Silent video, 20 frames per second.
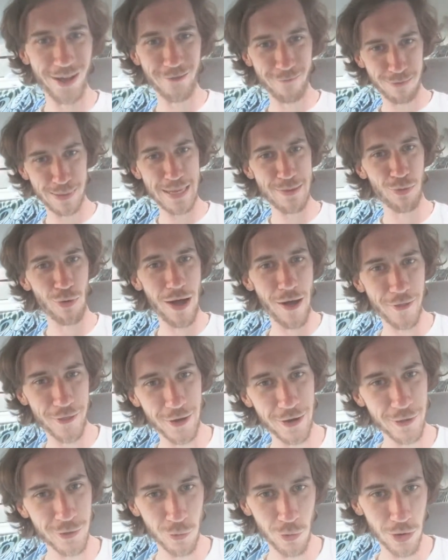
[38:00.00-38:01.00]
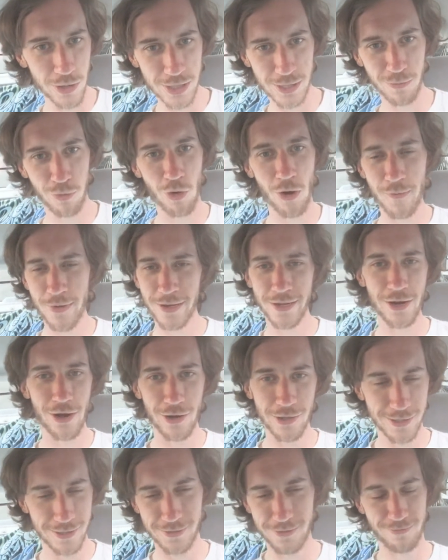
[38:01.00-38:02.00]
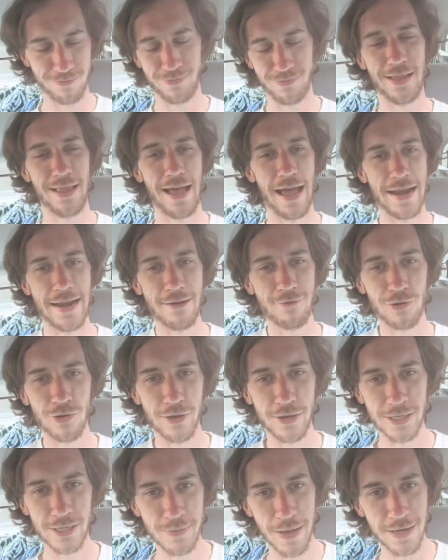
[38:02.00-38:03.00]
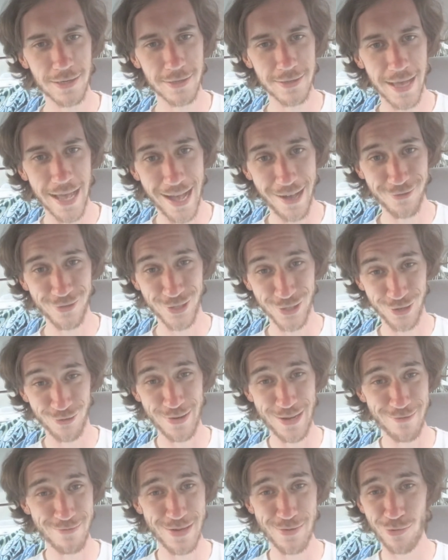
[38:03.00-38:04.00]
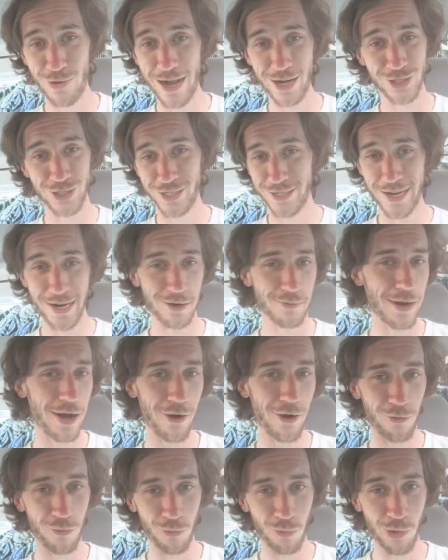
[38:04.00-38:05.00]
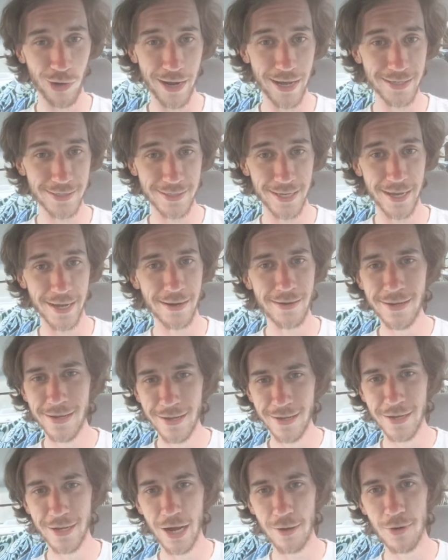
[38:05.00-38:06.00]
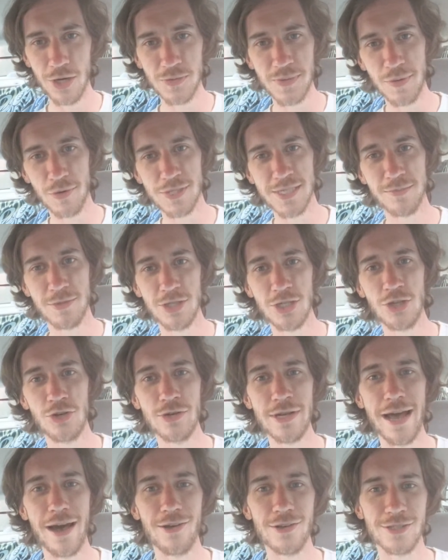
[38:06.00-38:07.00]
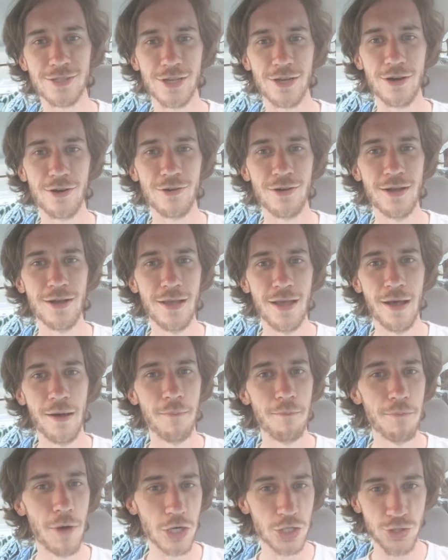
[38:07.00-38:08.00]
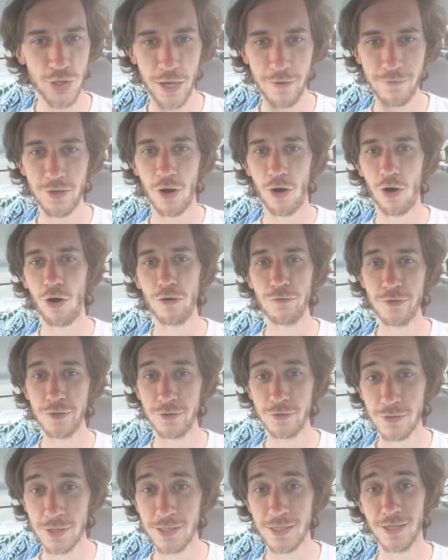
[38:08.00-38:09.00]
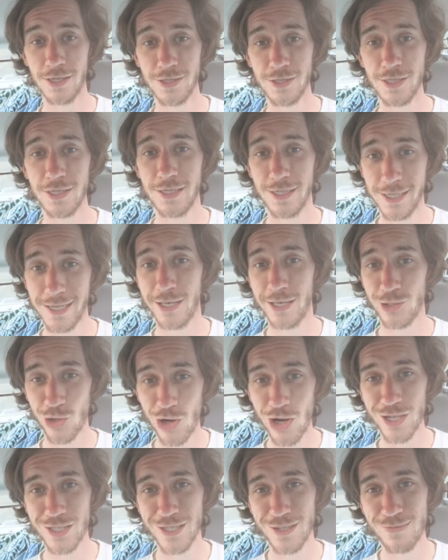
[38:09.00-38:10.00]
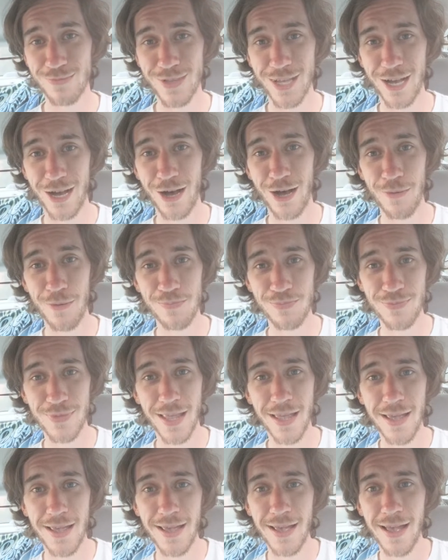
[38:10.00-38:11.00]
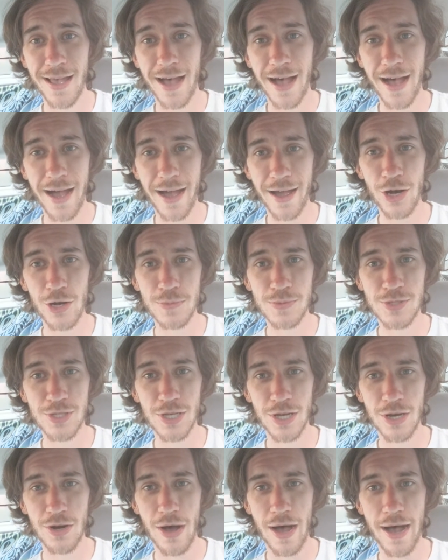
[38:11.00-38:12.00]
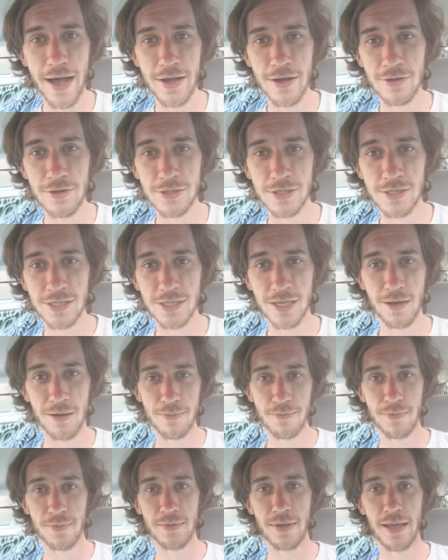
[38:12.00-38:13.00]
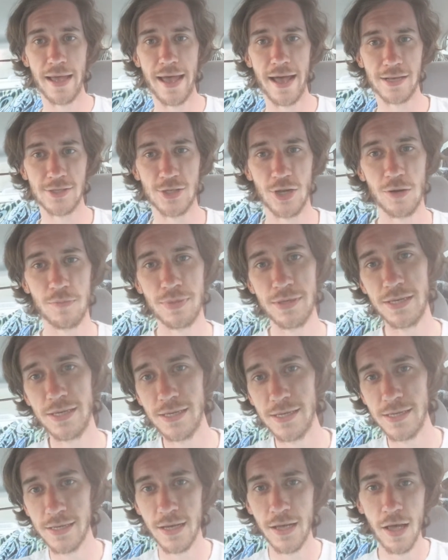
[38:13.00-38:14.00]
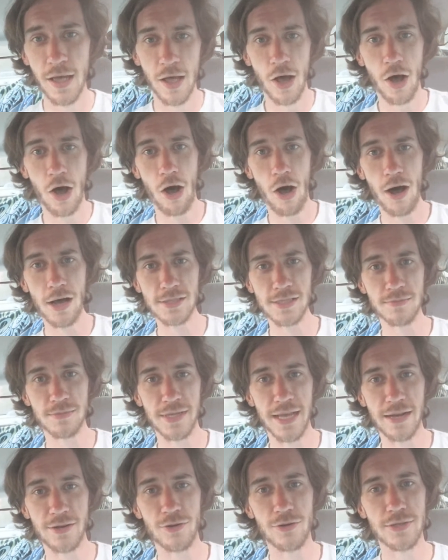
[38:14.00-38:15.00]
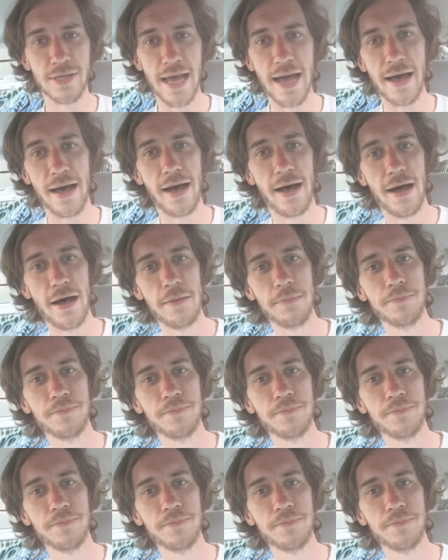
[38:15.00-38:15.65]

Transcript: people out there in the world support me. I never really expected to have so many people actually care about what I say. Most people seem to tune out. So much love to all of you. Seriously, you guys are awesome. I hope so. I own some XRP. Awesome, Daniel. Yeah.